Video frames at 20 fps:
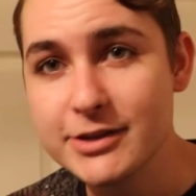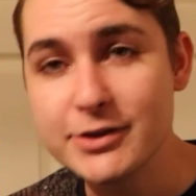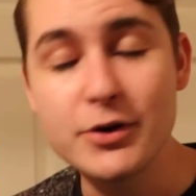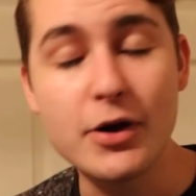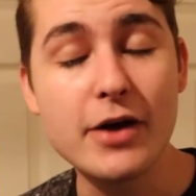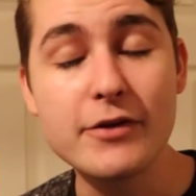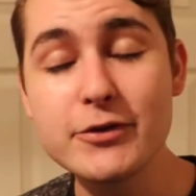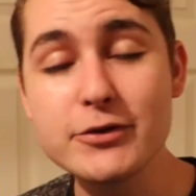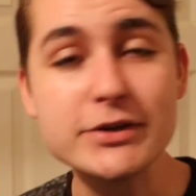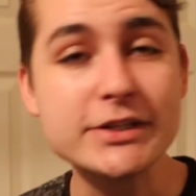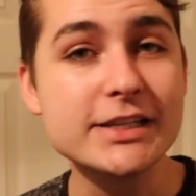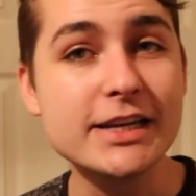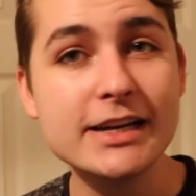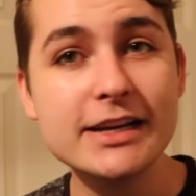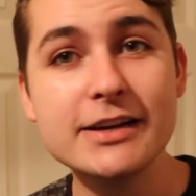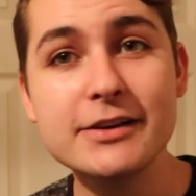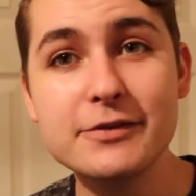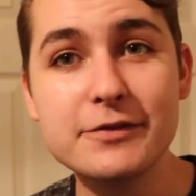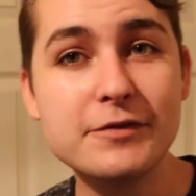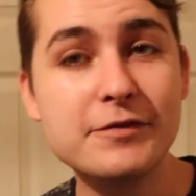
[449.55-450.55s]
You know, I've always
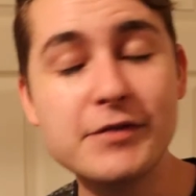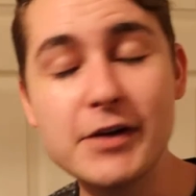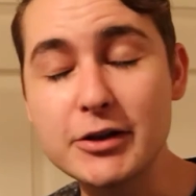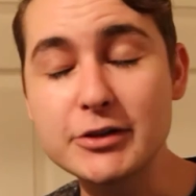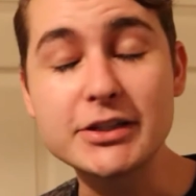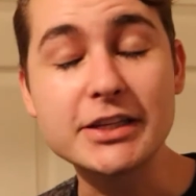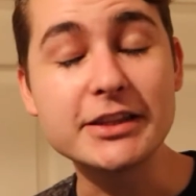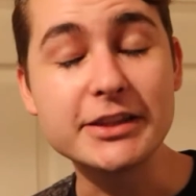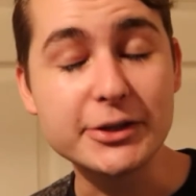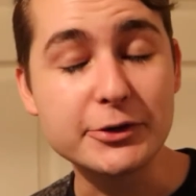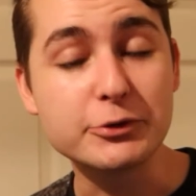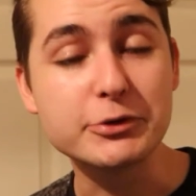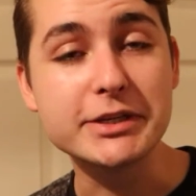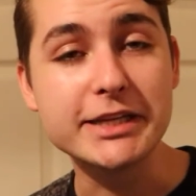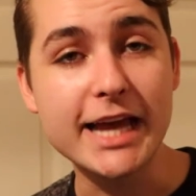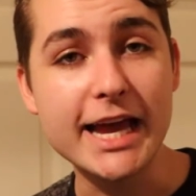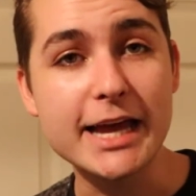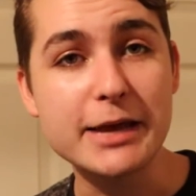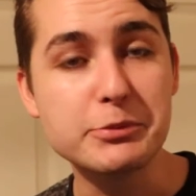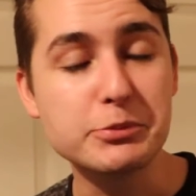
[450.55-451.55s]
felt a little
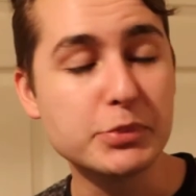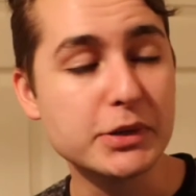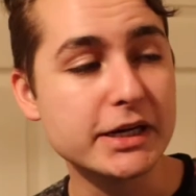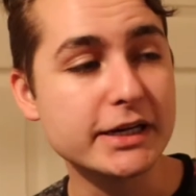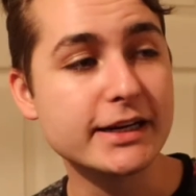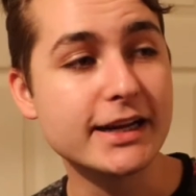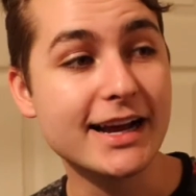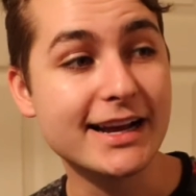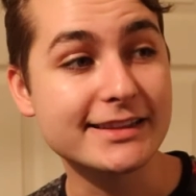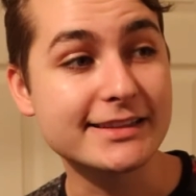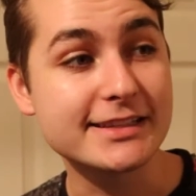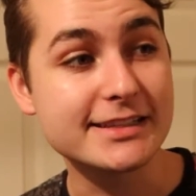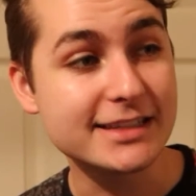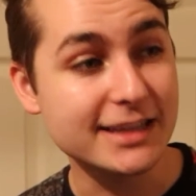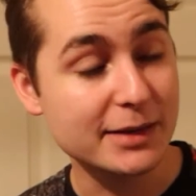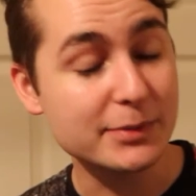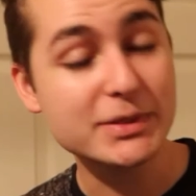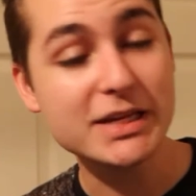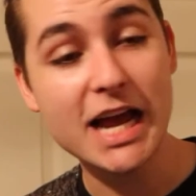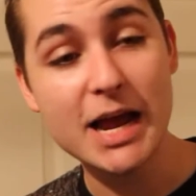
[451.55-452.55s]
gay, but at the
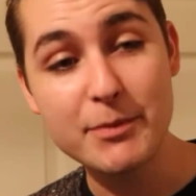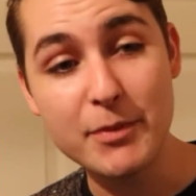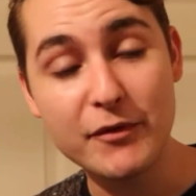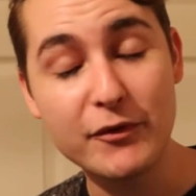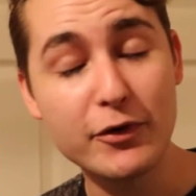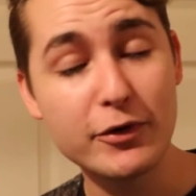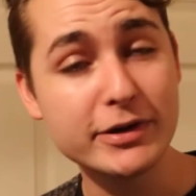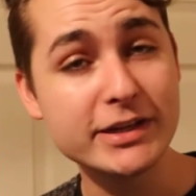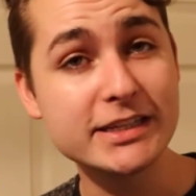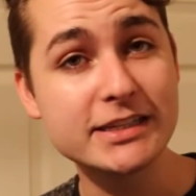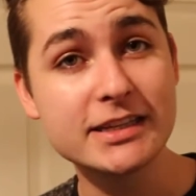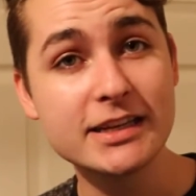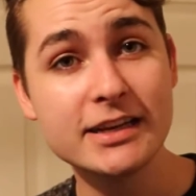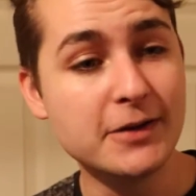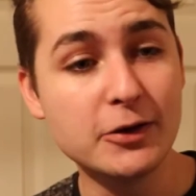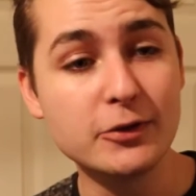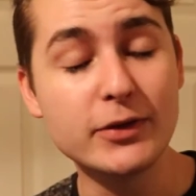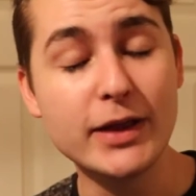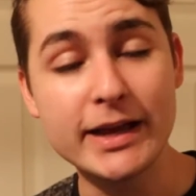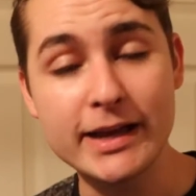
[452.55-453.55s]
same time, I've always
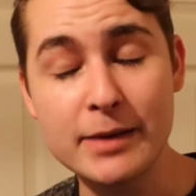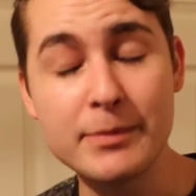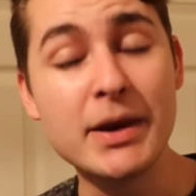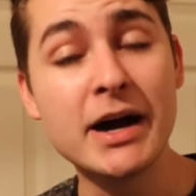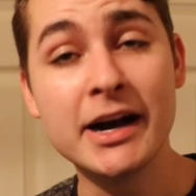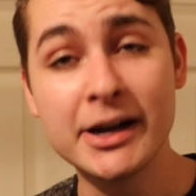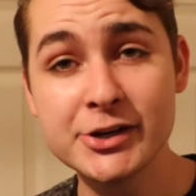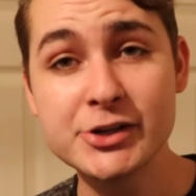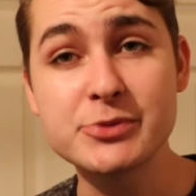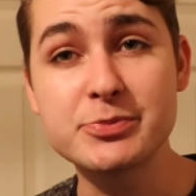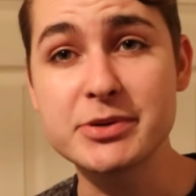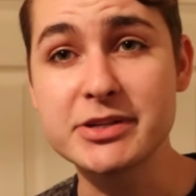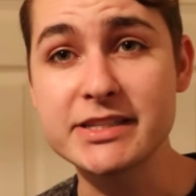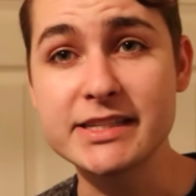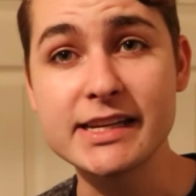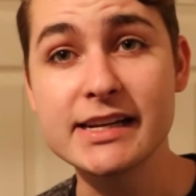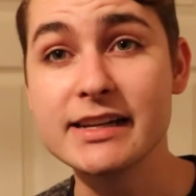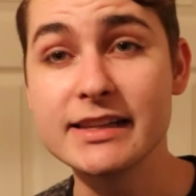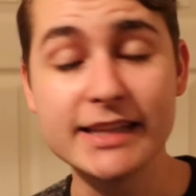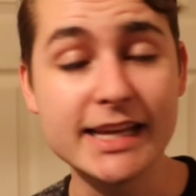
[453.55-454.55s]
felt like I'm
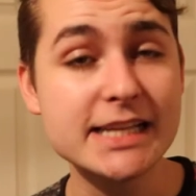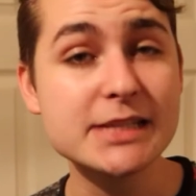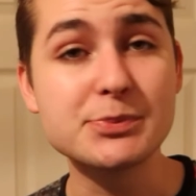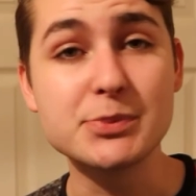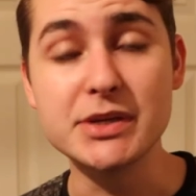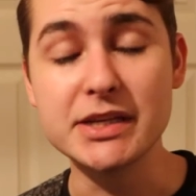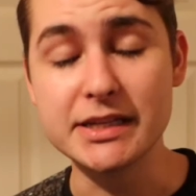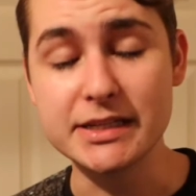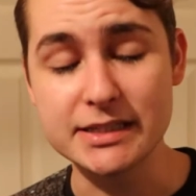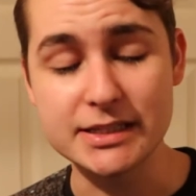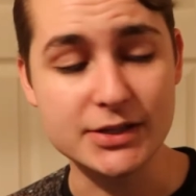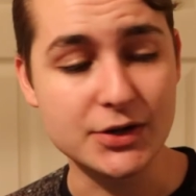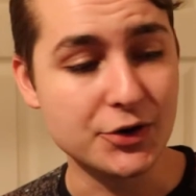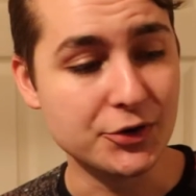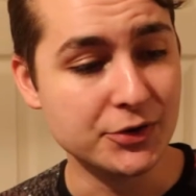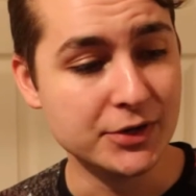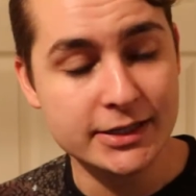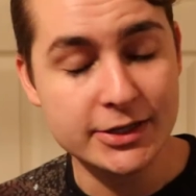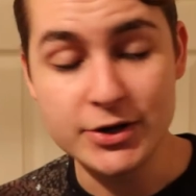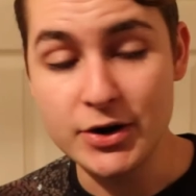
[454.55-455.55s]
100% a lesbian.
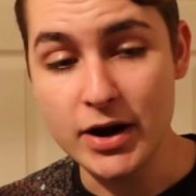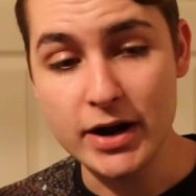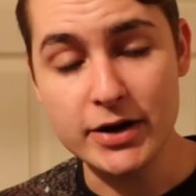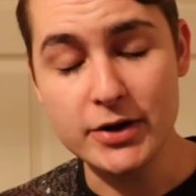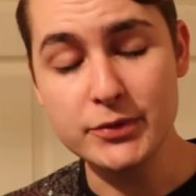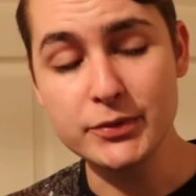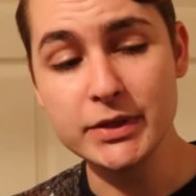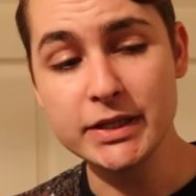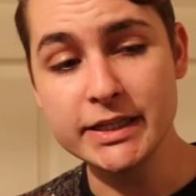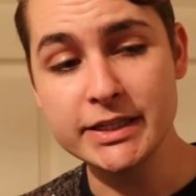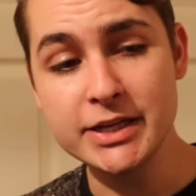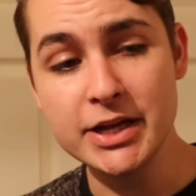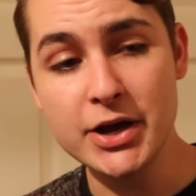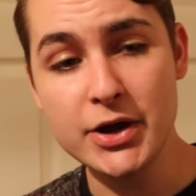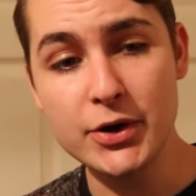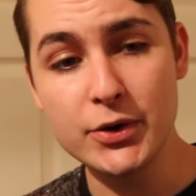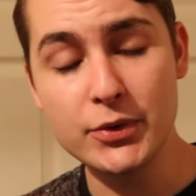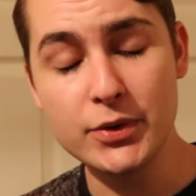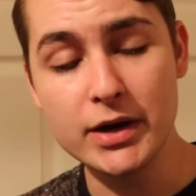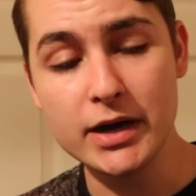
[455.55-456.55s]
So, you know, I don't really
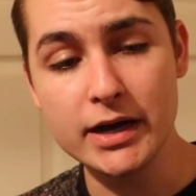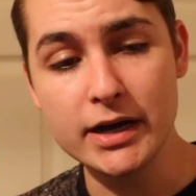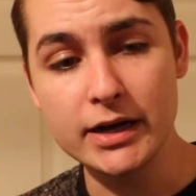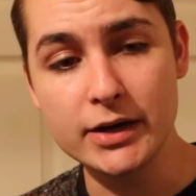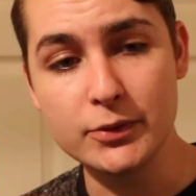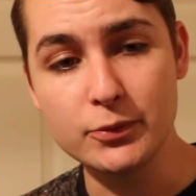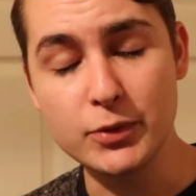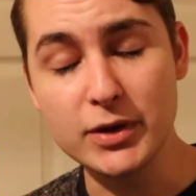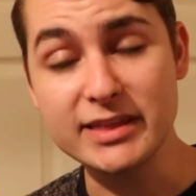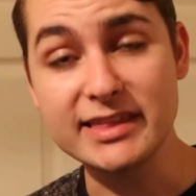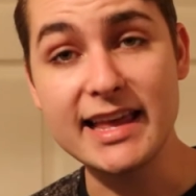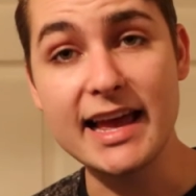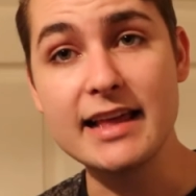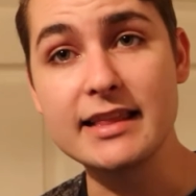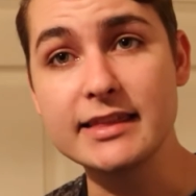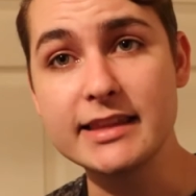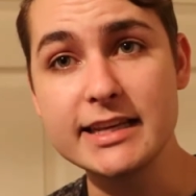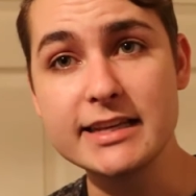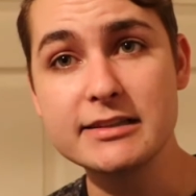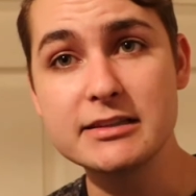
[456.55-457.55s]
know uh, what
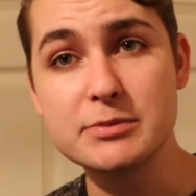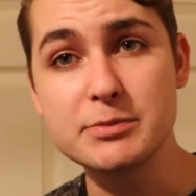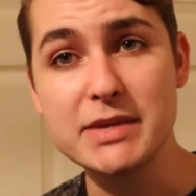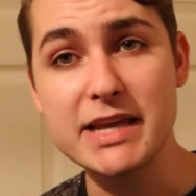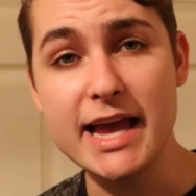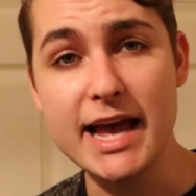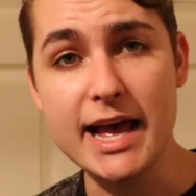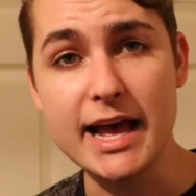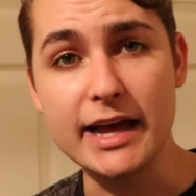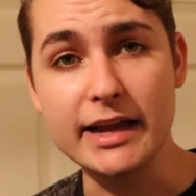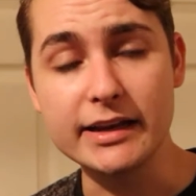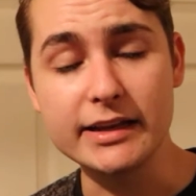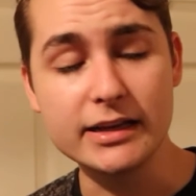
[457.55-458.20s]
that leads me at.